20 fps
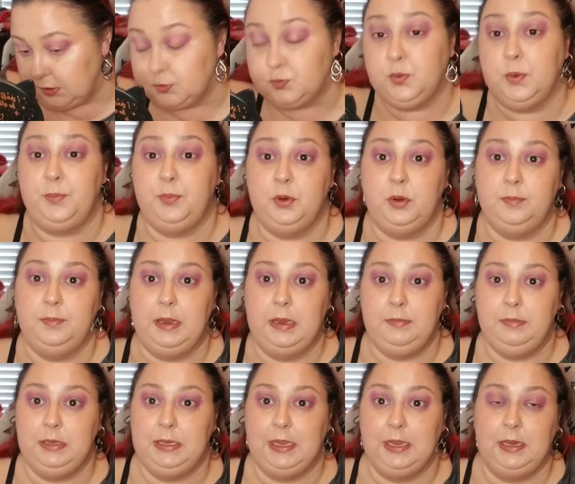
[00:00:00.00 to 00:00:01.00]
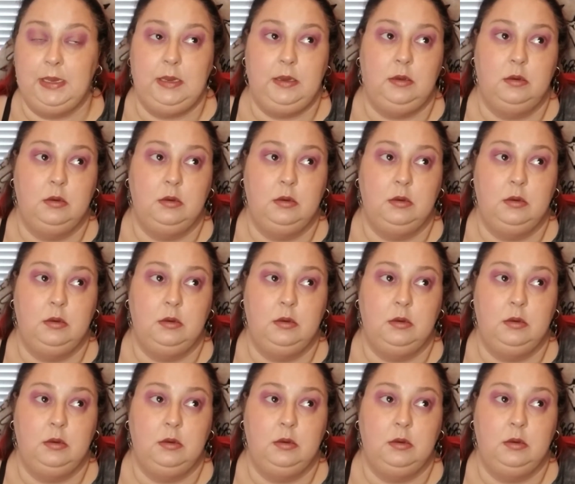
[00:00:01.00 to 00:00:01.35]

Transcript: We put a baby gate